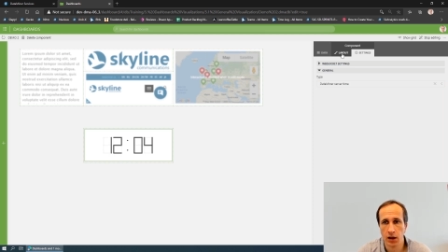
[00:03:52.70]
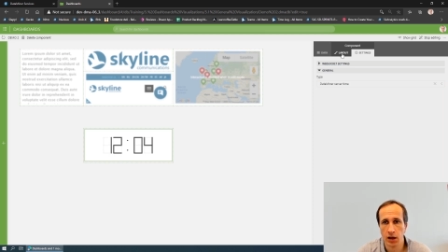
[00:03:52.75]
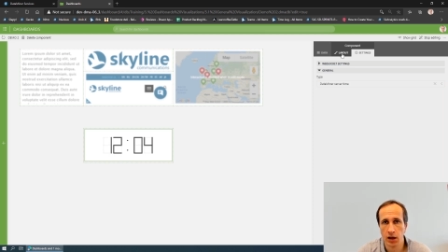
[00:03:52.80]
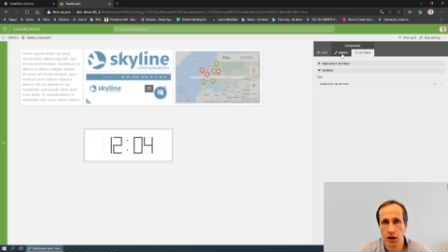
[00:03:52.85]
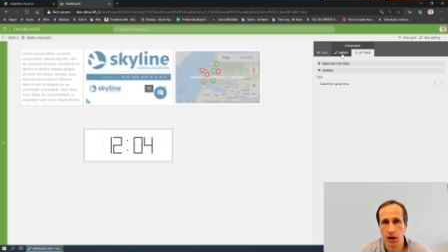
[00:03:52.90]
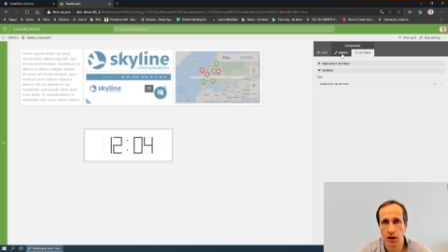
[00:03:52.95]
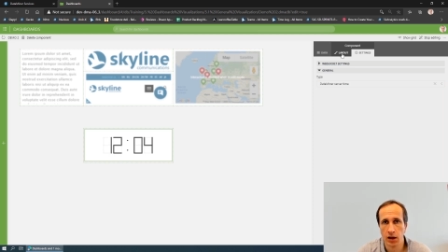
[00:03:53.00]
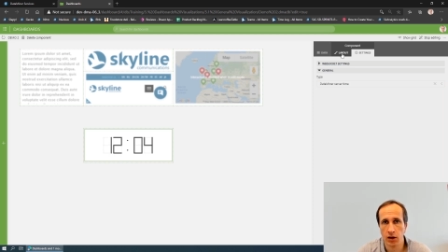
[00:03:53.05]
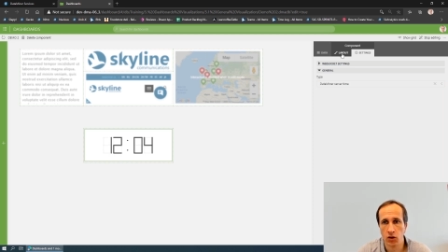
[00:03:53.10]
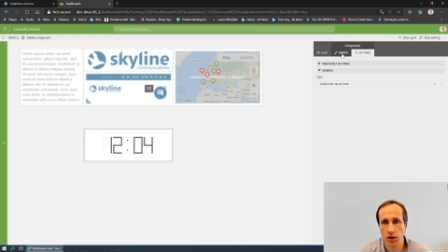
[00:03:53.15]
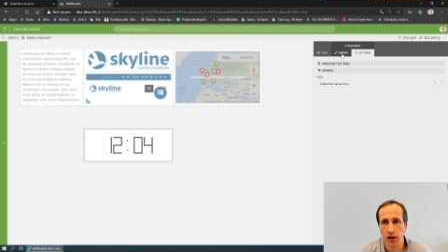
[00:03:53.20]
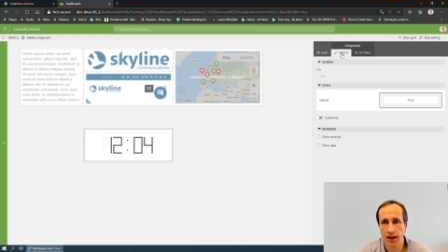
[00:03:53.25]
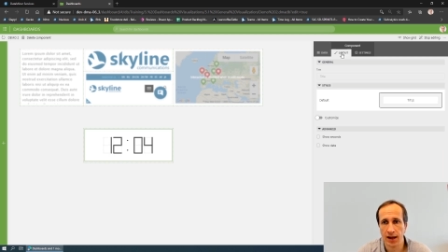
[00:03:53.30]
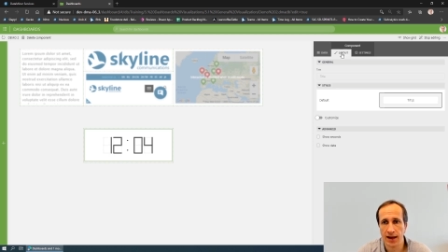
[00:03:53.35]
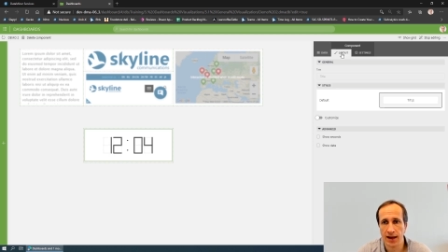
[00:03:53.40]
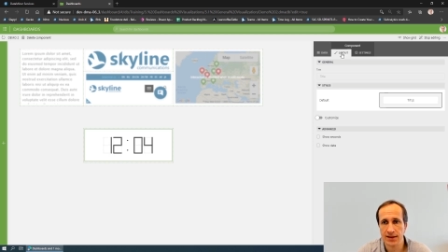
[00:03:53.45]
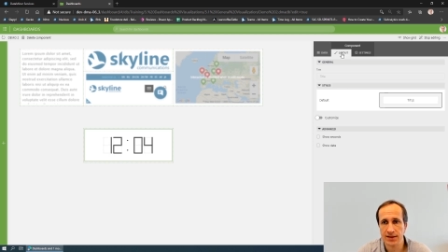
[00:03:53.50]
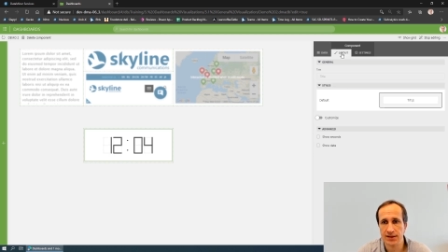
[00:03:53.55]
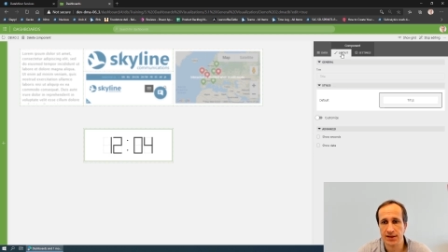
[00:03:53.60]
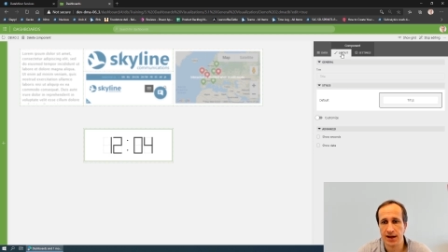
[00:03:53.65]
Looking
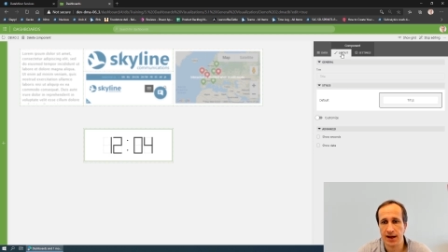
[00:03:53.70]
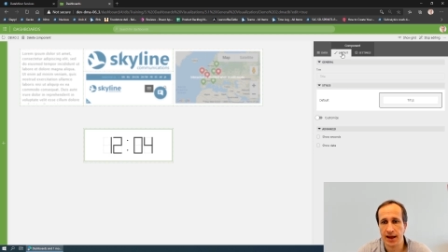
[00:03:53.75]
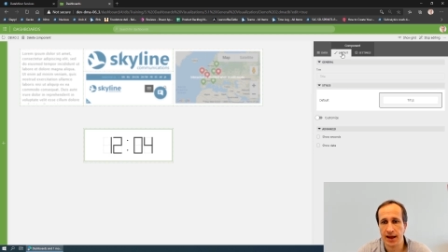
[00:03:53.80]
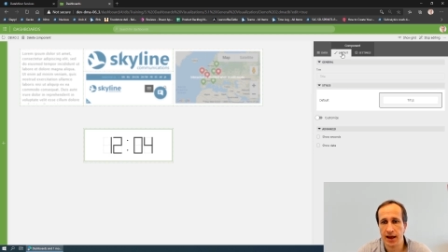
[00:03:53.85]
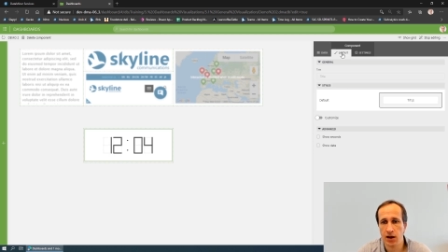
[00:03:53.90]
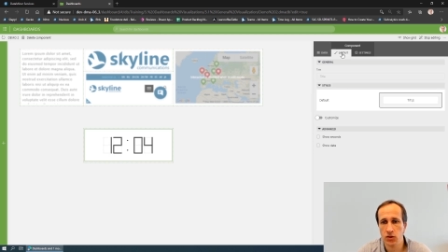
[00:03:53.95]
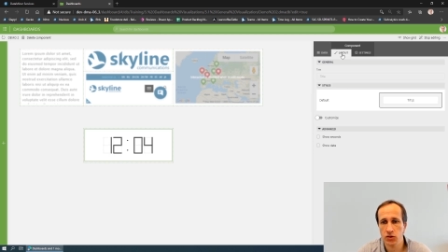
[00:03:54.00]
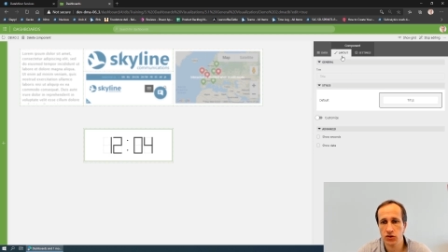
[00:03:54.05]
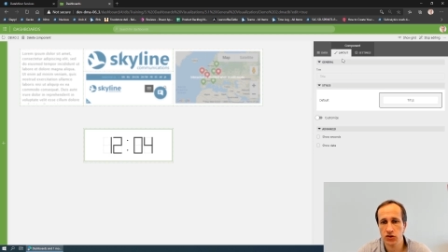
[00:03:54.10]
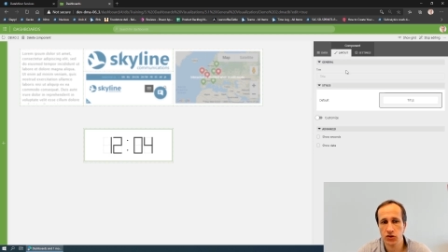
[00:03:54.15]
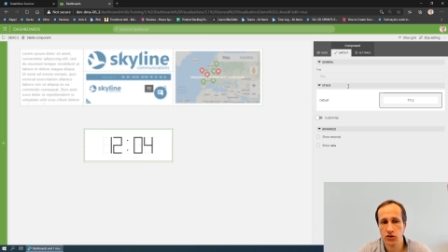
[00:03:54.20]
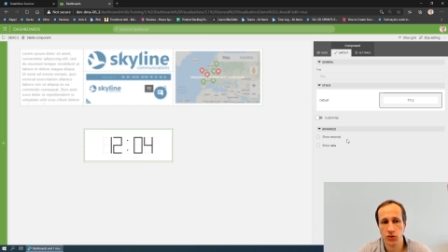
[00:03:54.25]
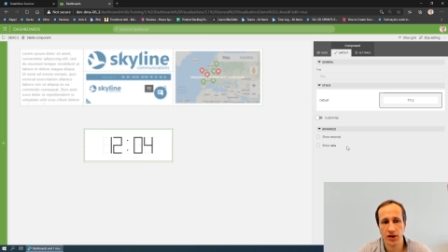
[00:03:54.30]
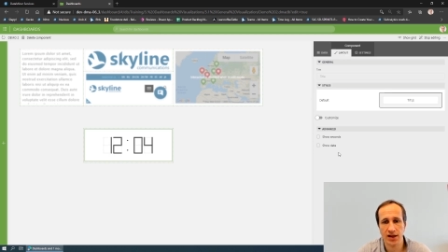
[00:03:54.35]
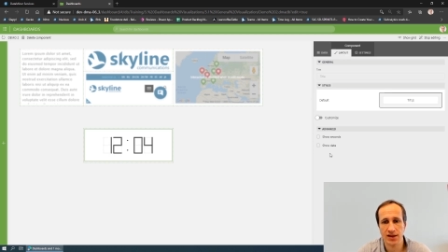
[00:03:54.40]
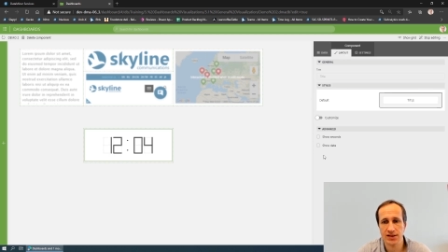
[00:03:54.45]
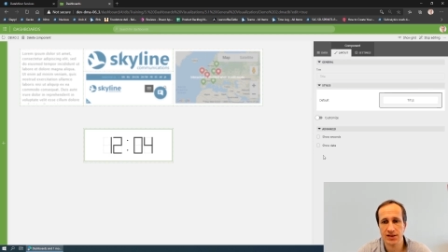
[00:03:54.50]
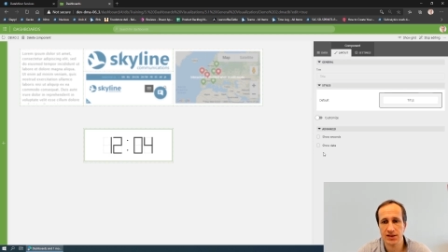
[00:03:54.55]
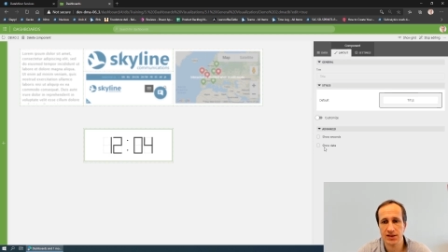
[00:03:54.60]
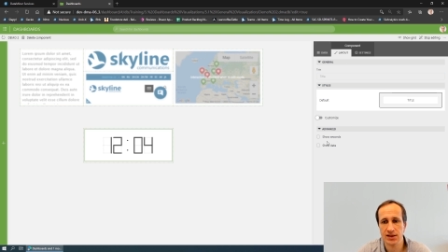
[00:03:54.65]
at the layout, we
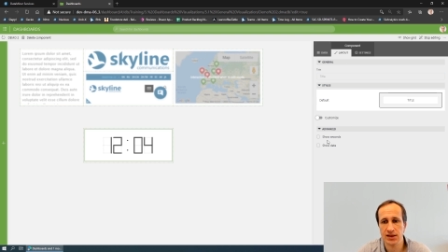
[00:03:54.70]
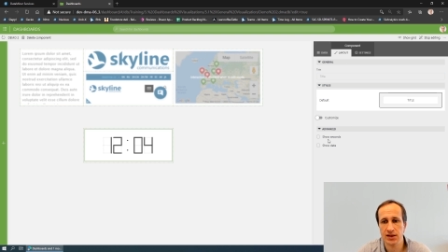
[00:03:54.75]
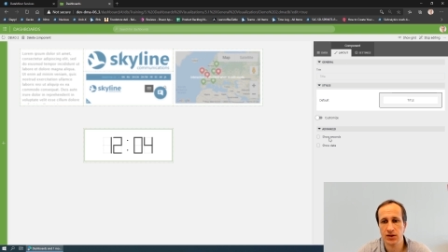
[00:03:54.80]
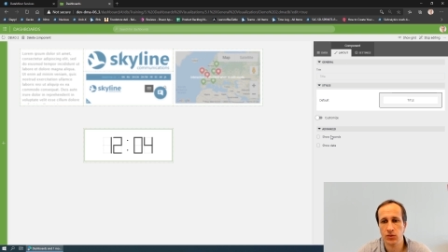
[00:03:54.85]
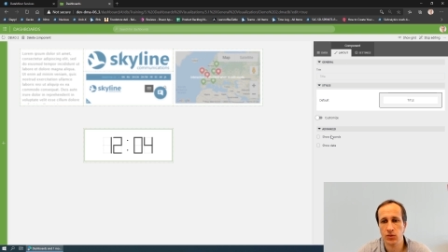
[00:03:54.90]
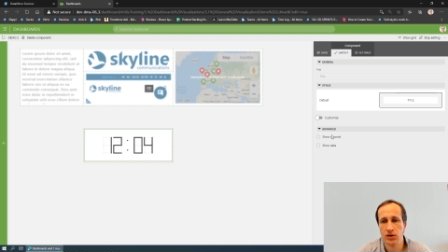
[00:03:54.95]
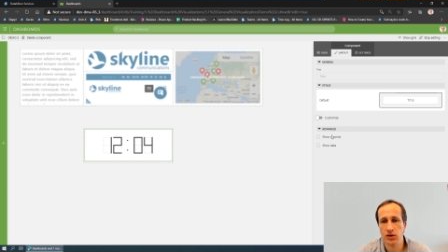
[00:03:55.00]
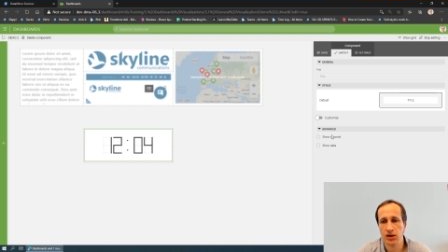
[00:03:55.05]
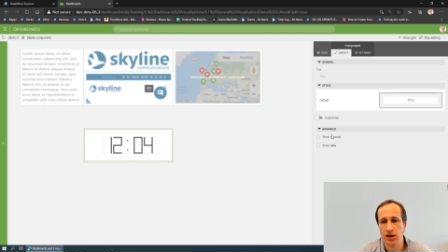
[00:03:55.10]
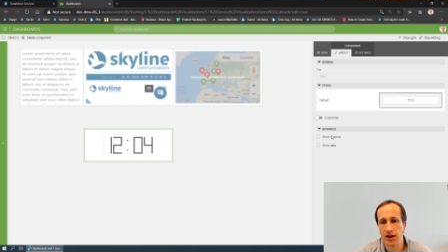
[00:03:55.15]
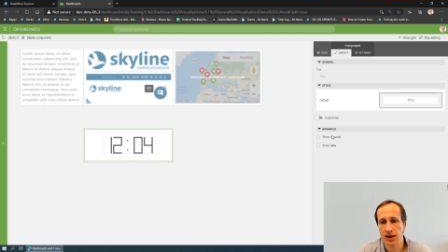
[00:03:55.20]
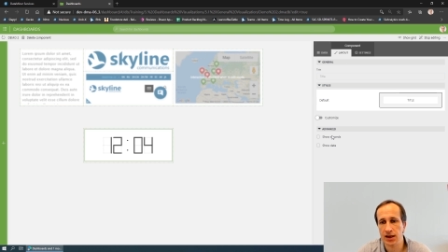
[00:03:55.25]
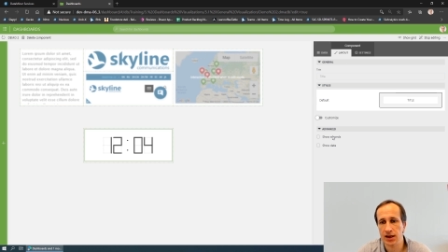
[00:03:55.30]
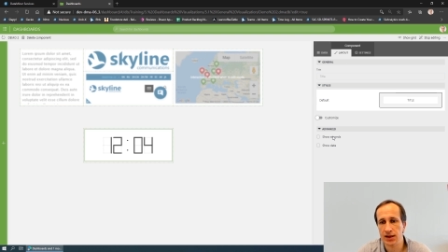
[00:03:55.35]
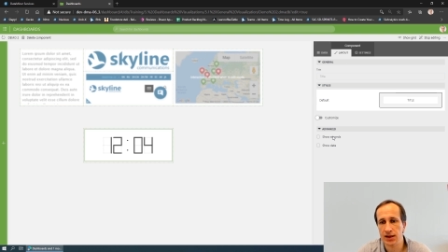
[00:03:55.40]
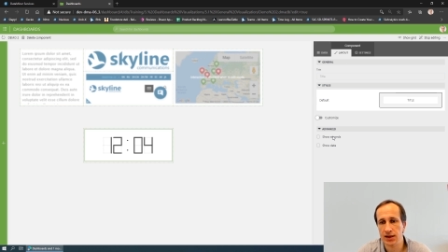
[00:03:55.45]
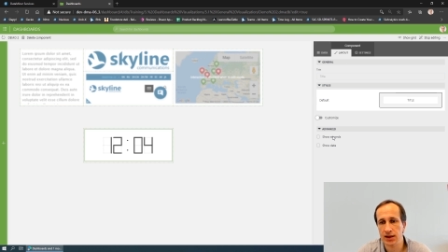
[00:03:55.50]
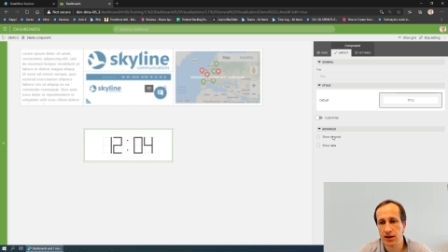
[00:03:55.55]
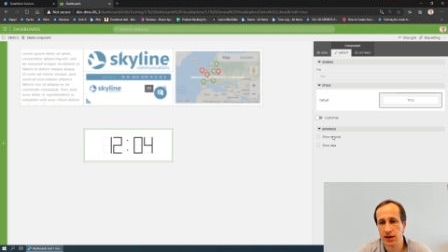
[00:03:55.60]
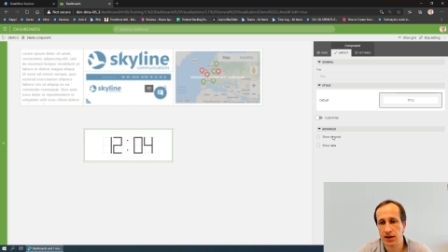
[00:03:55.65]
can see we
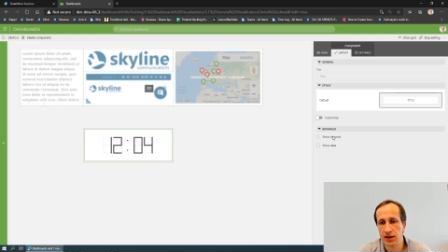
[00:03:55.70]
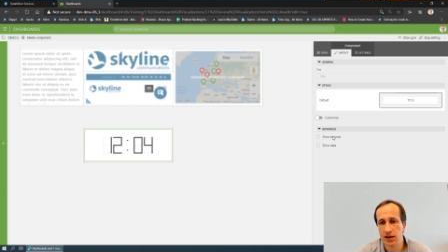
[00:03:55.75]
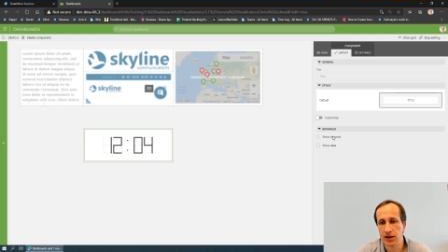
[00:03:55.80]
can